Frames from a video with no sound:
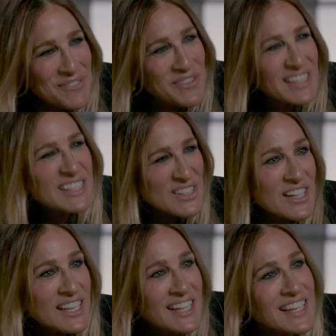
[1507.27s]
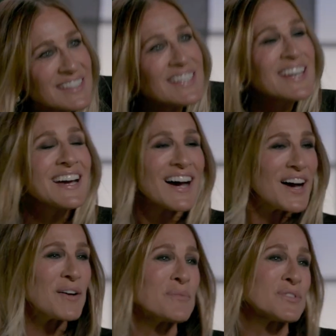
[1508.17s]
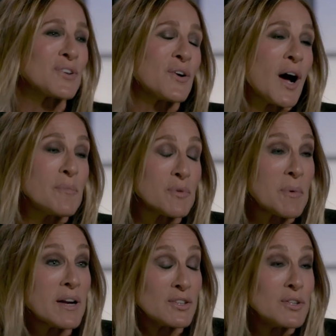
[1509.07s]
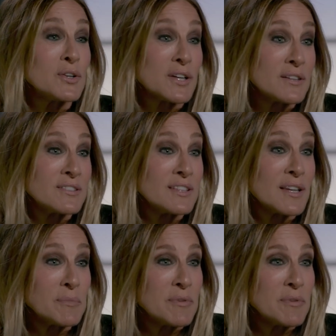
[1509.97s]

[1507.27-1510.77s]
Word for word: You're really good in it. Um, so I'm reminding you to do you